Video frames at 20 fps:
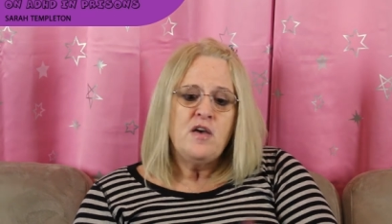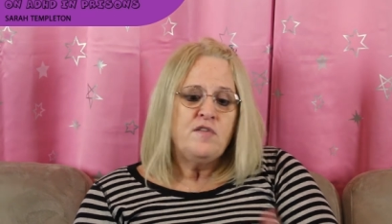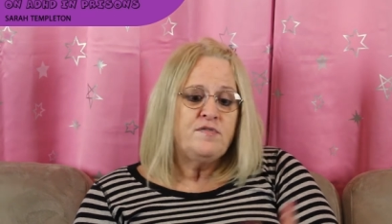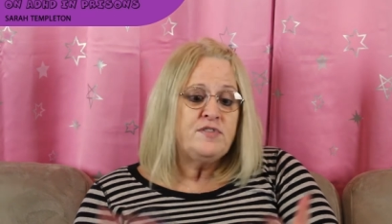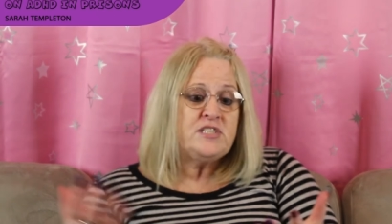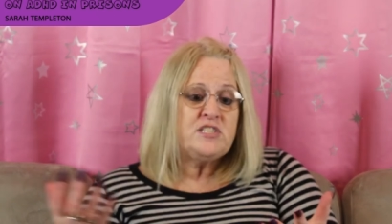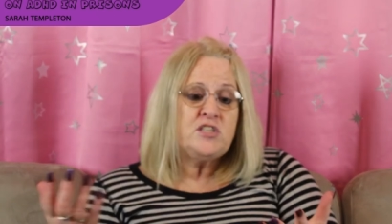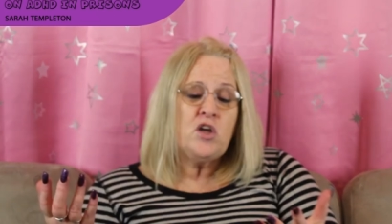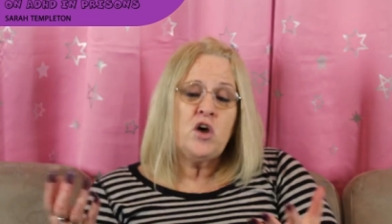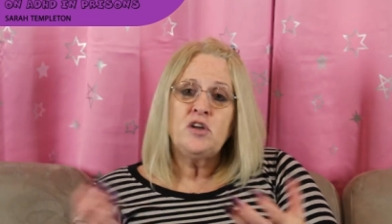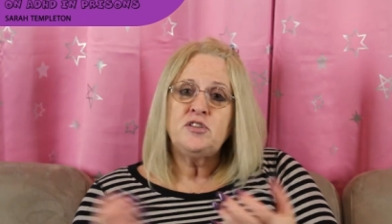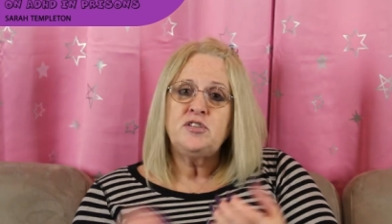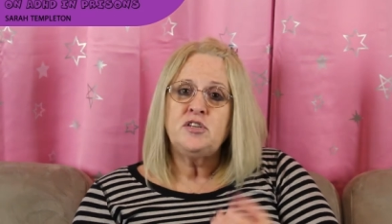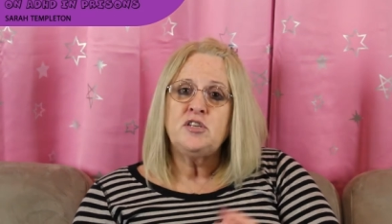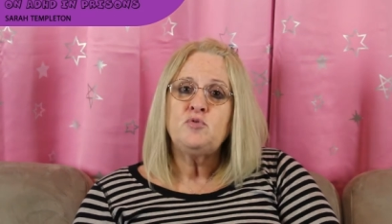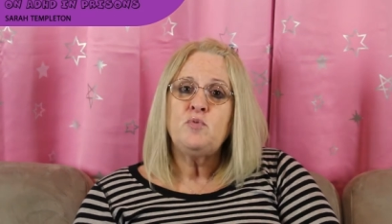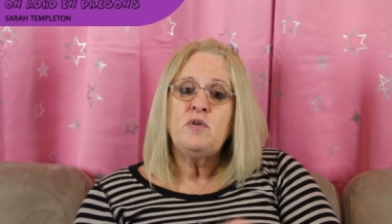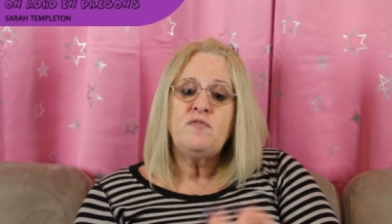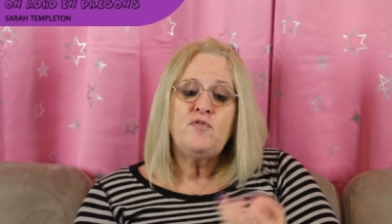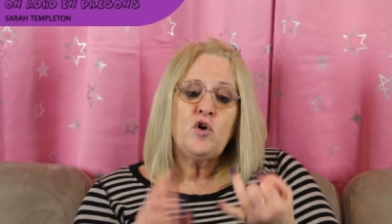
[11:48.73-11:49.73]
For
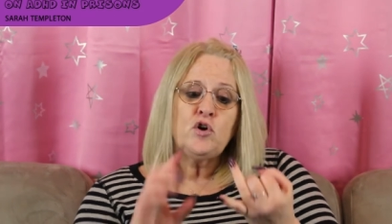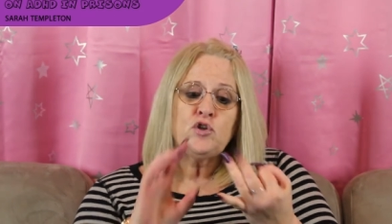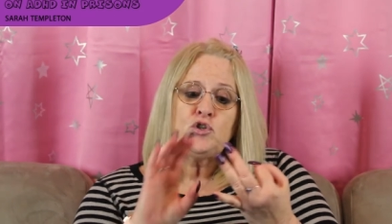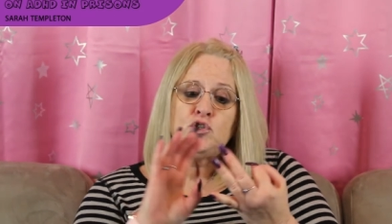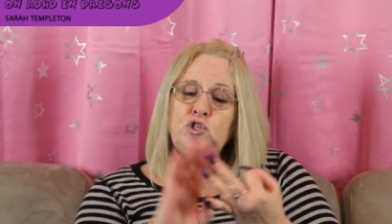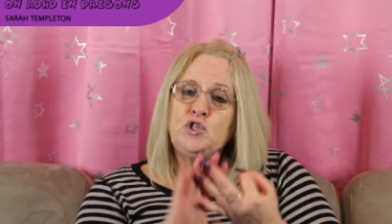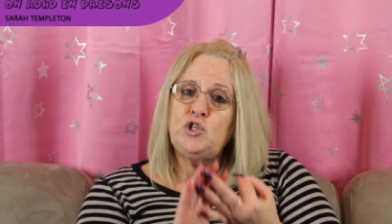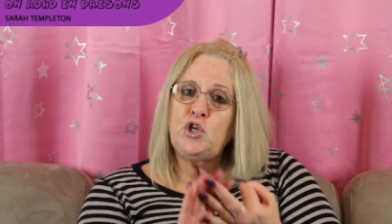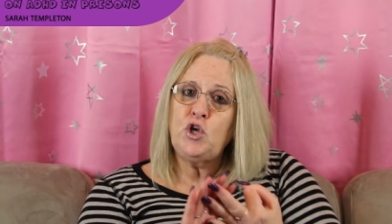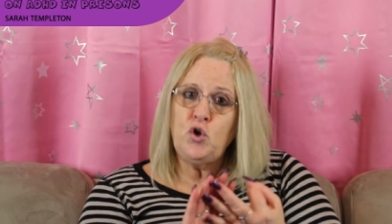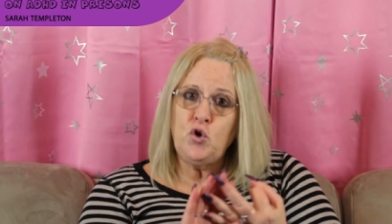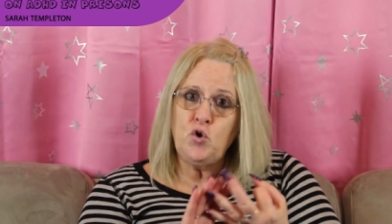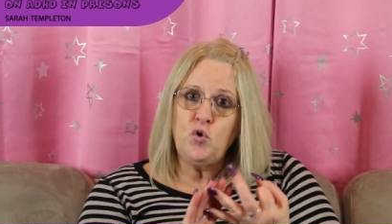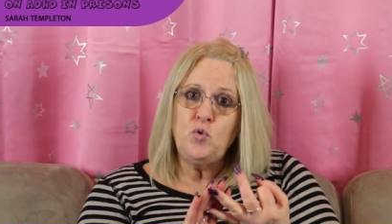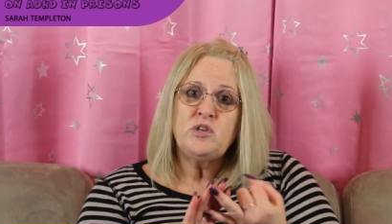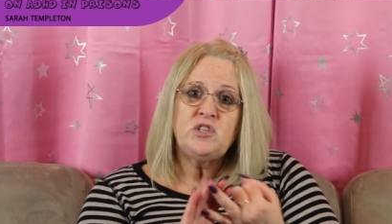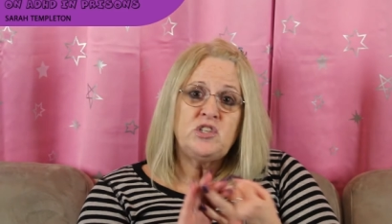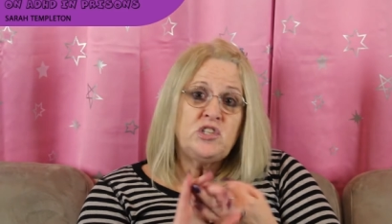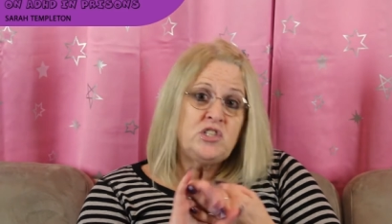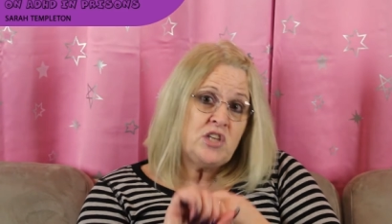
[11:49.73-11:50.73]
starters, we've got
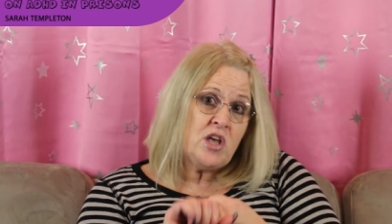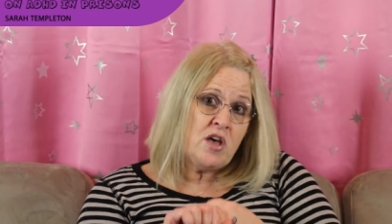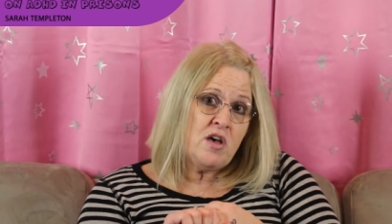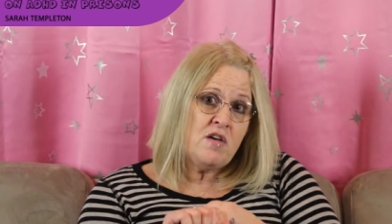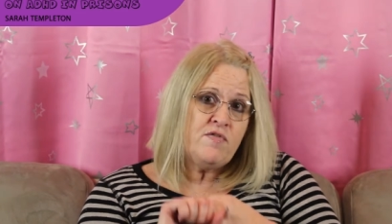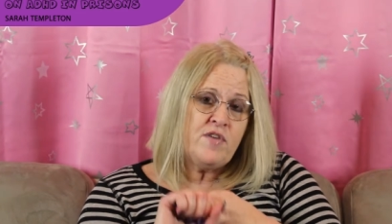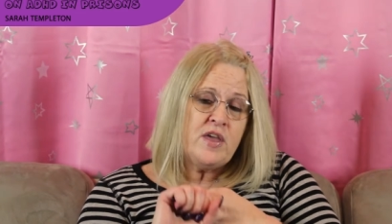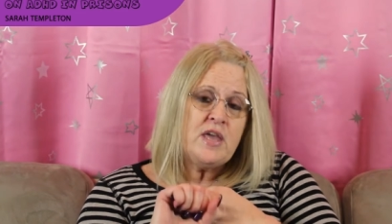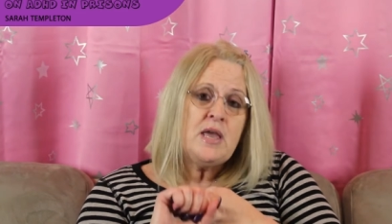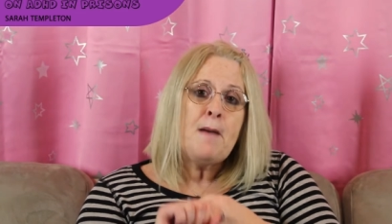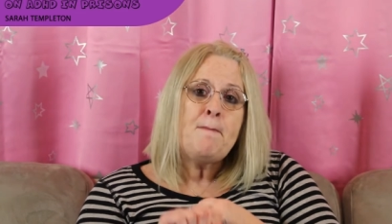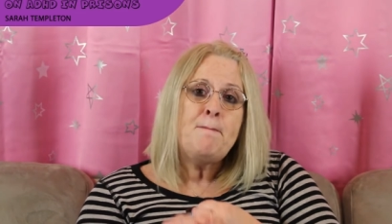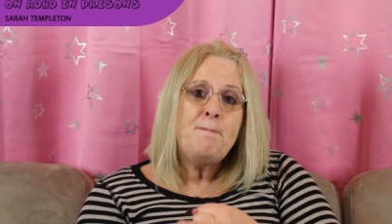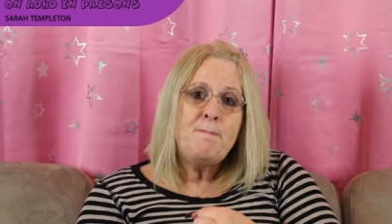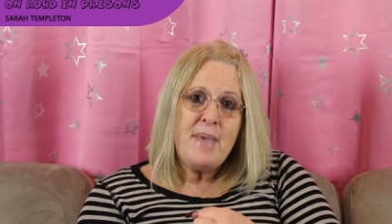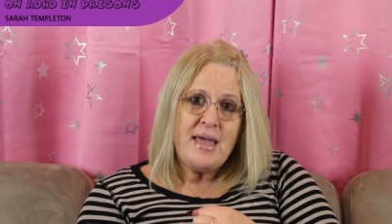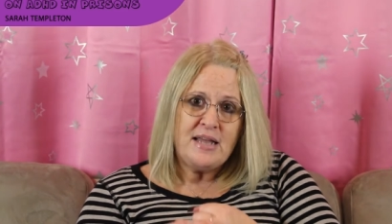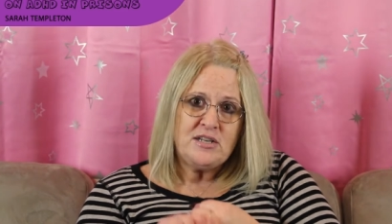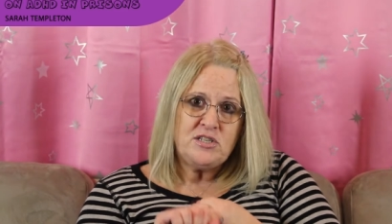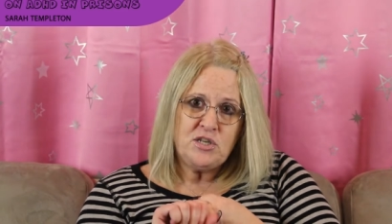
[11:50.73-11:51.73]
two serving
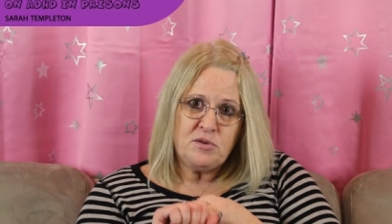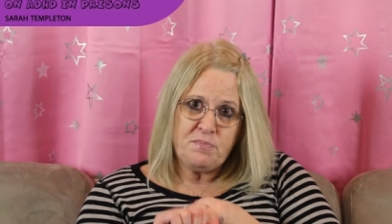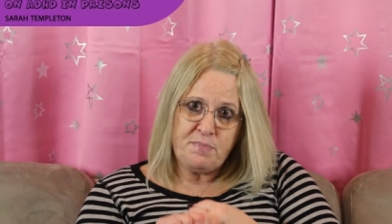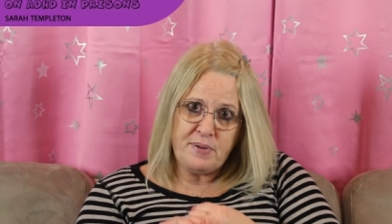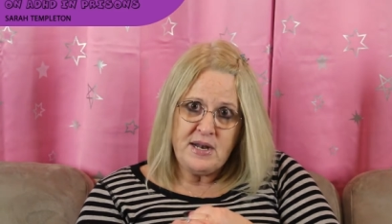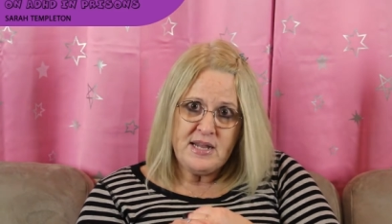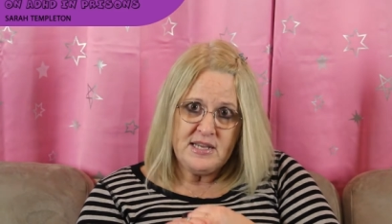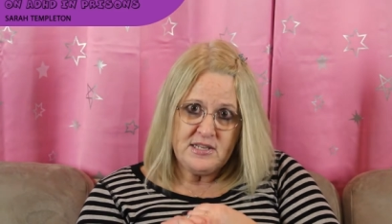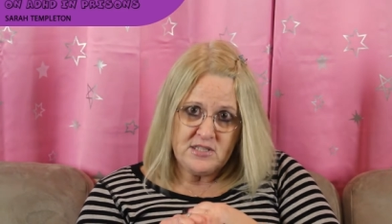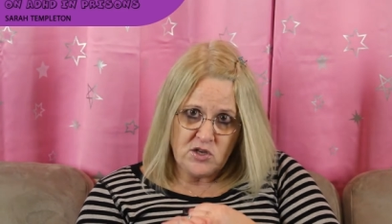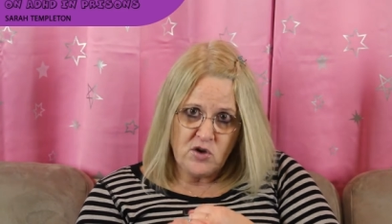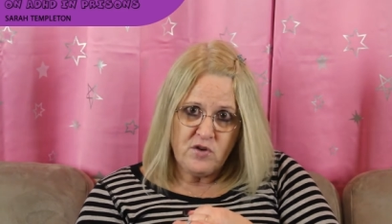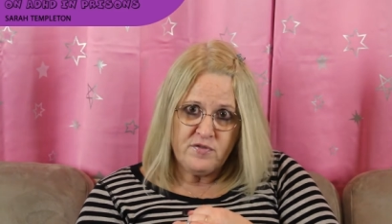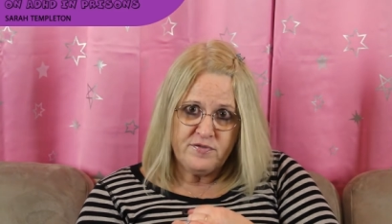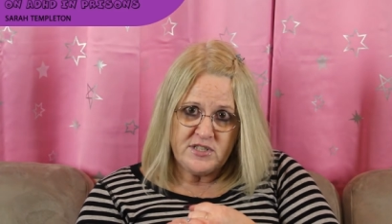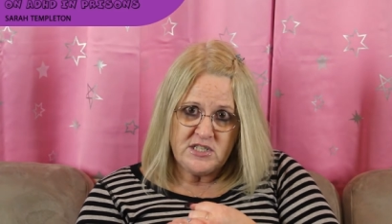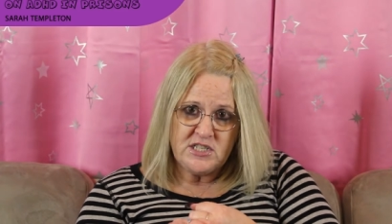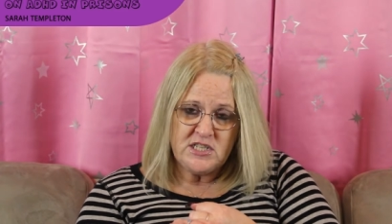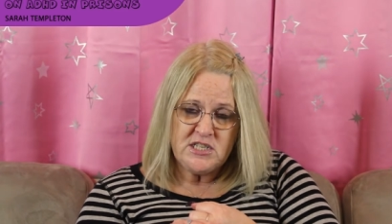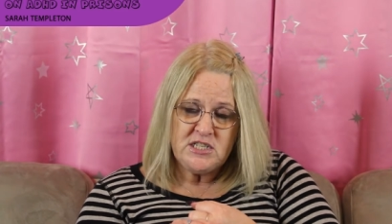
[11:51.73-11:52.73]
Met police
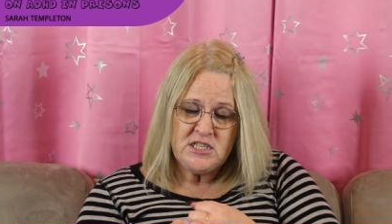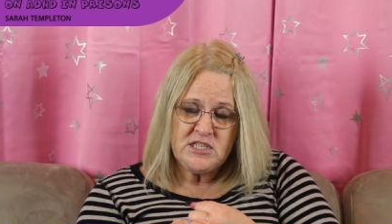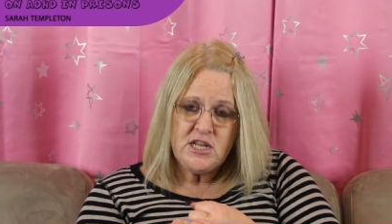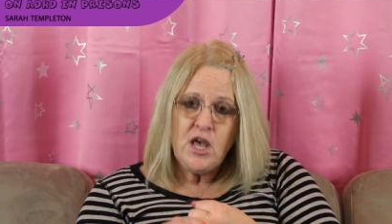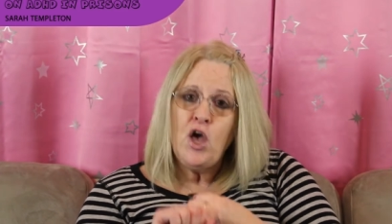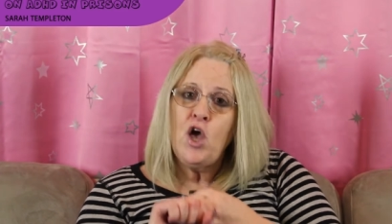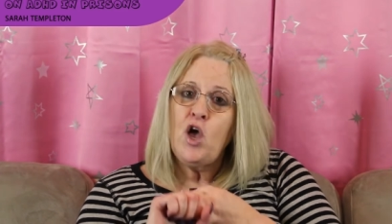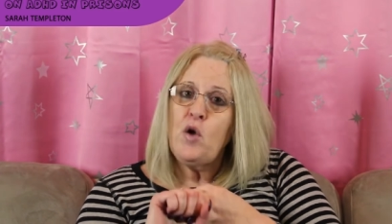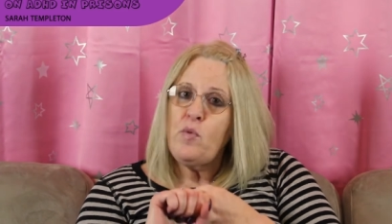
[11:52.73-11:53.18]
officers